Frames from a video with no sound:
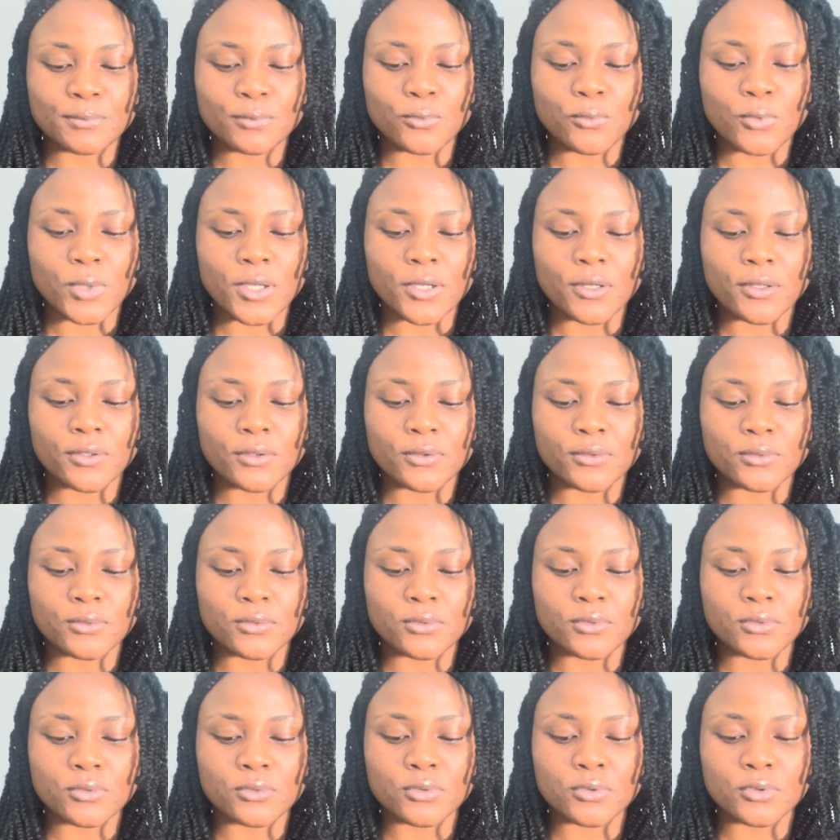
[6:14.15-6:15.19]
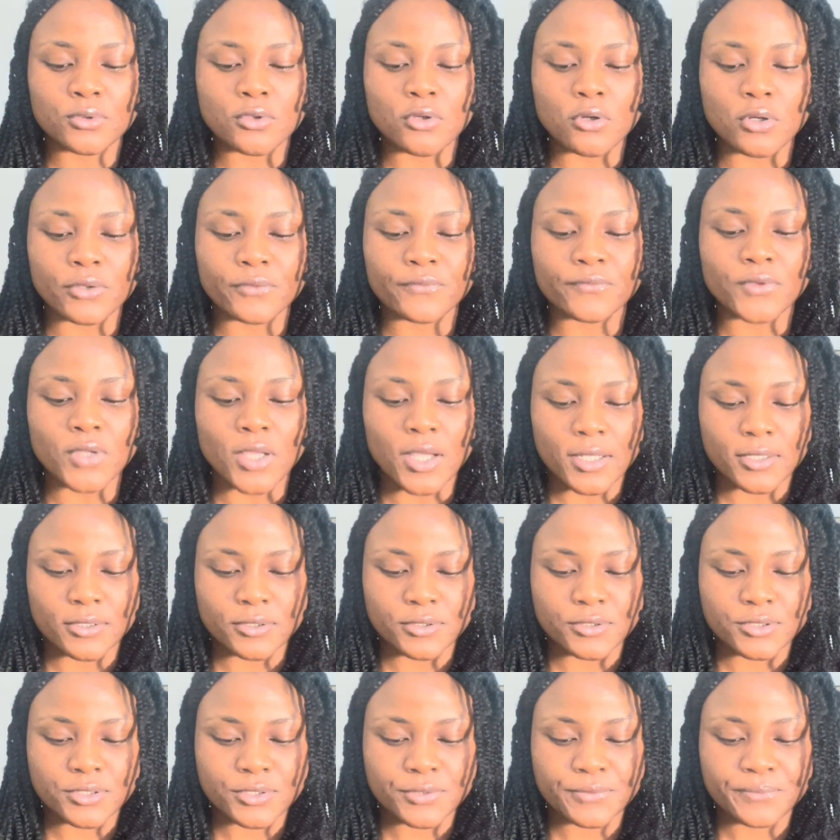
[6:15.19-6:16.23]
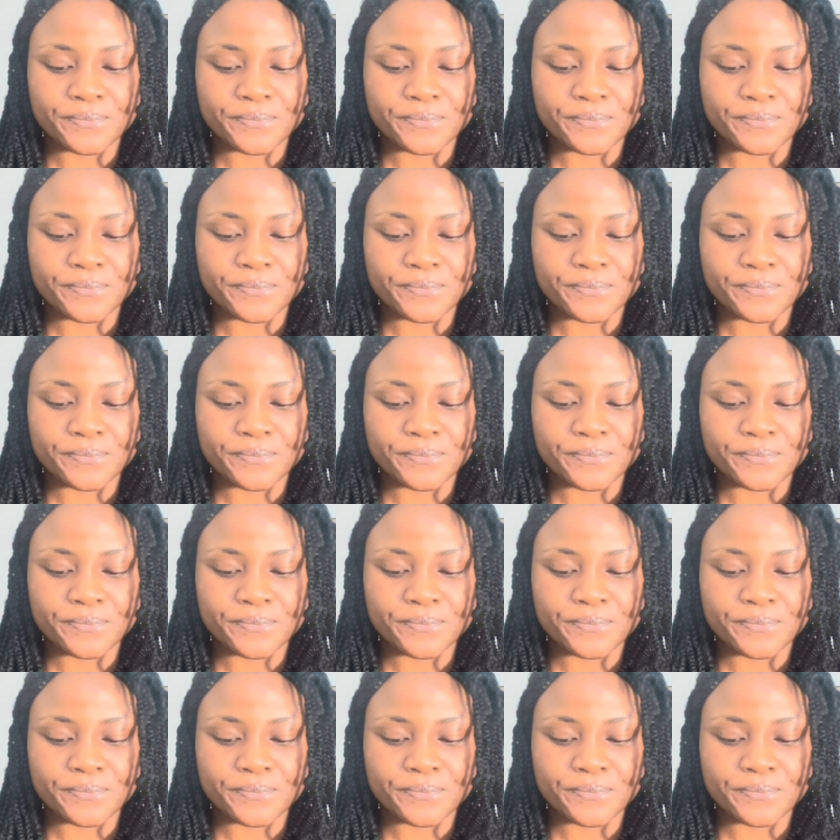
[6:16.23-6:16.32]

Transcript: well of knowledge.